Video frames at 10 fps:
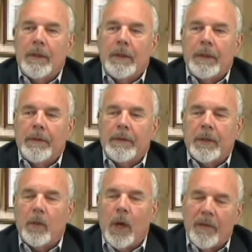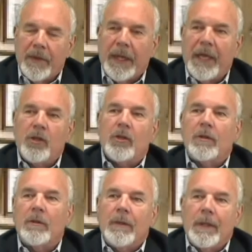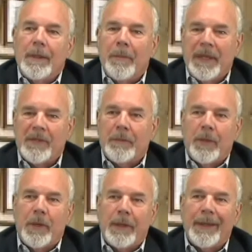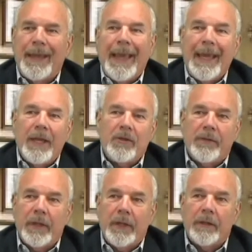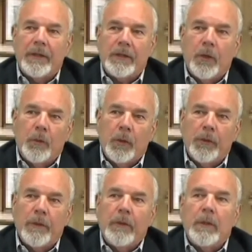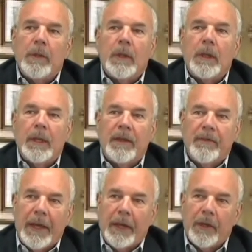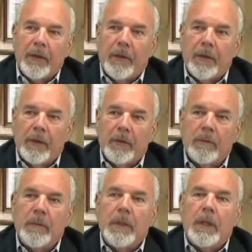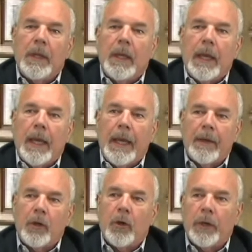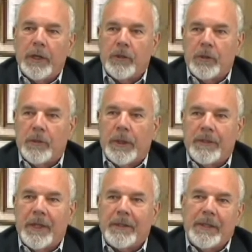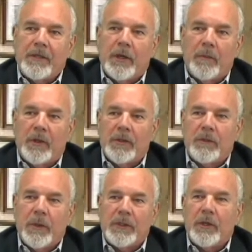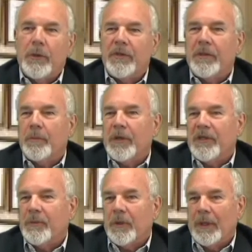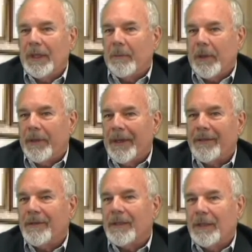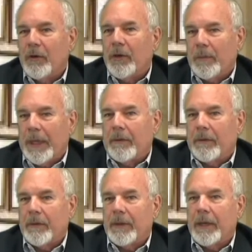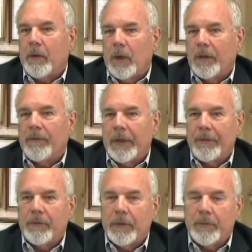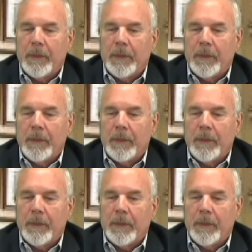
There's a qualification based upon the age of the youngest homeowner and the value of the home and current interest rates. That determines what's known as the principal limit. That's the loan amount that they qualify for.